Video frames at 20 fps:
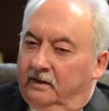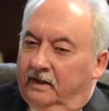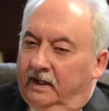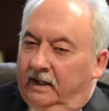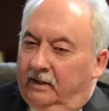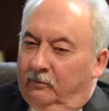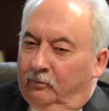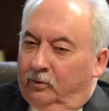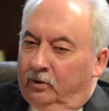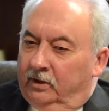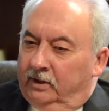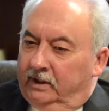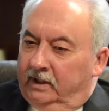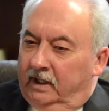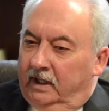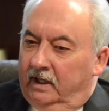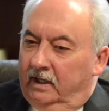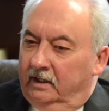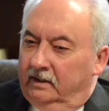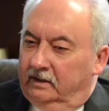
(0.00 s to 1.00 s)
That
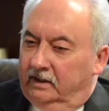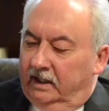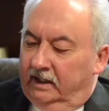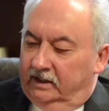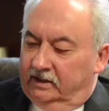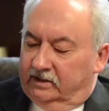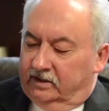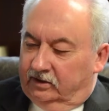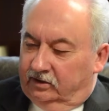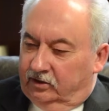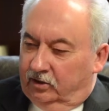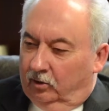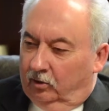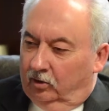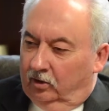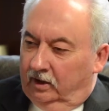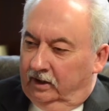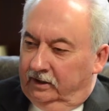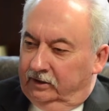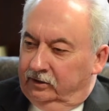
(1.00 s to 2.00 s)
really takes a
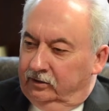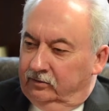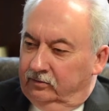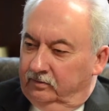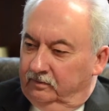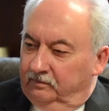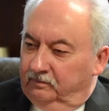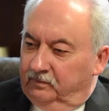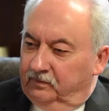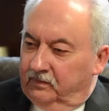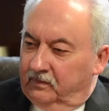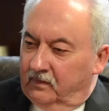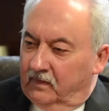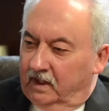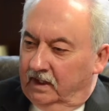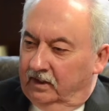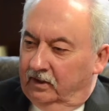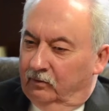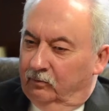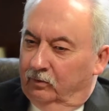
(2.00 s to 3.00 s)
toll on you,
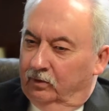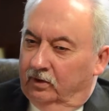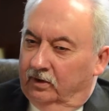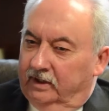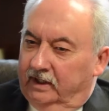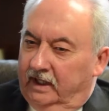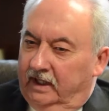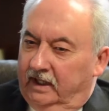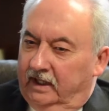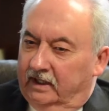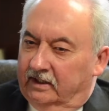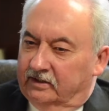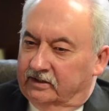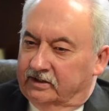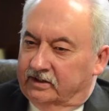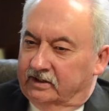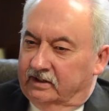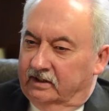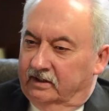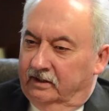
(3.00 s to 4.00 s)
and it really
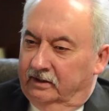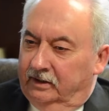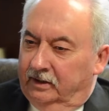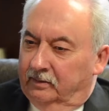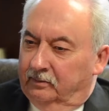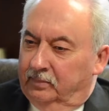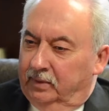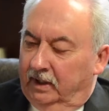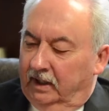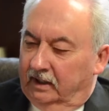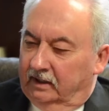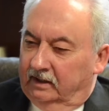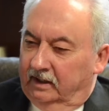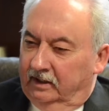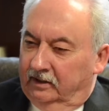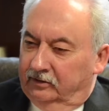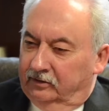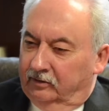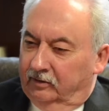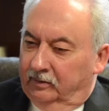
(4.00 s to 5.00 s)
has an impact
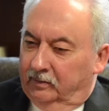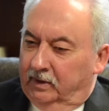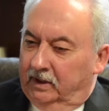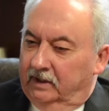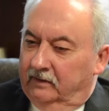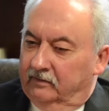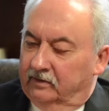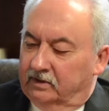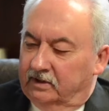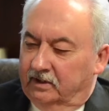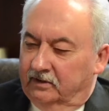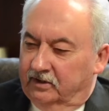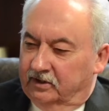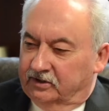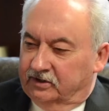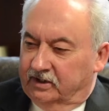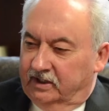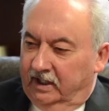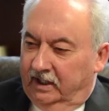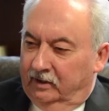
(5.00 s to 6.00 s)
on you. I mean, even to
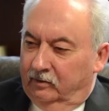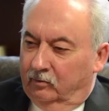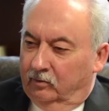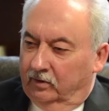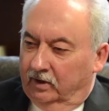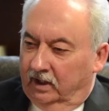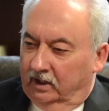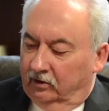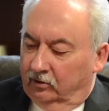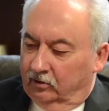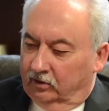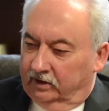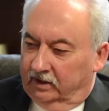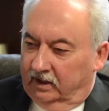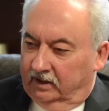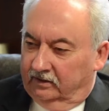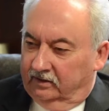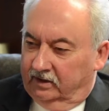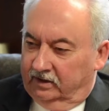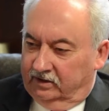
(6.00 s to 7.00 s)
this day, when I look
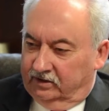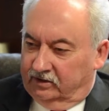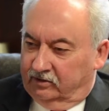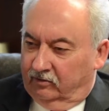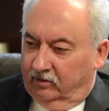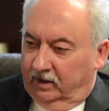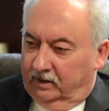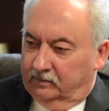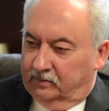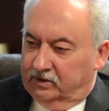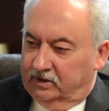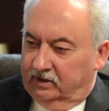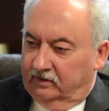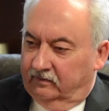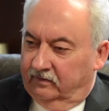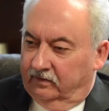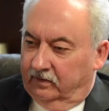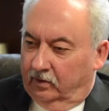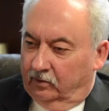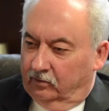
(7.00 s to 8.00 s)
at these crime
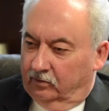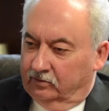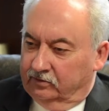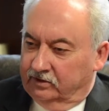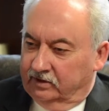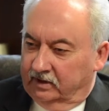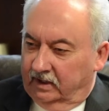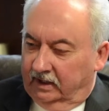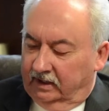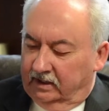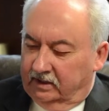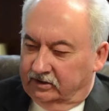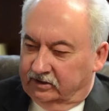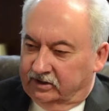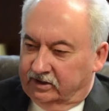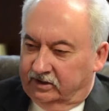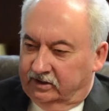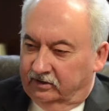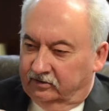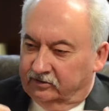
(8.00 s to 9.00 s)
scene photos, I can
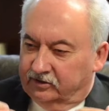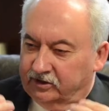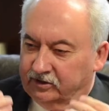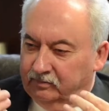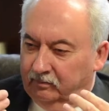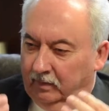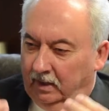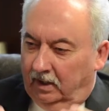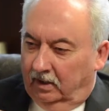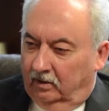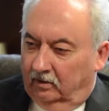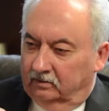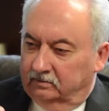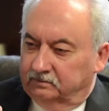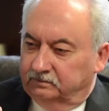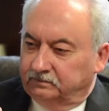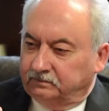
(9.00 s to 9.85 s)
still smell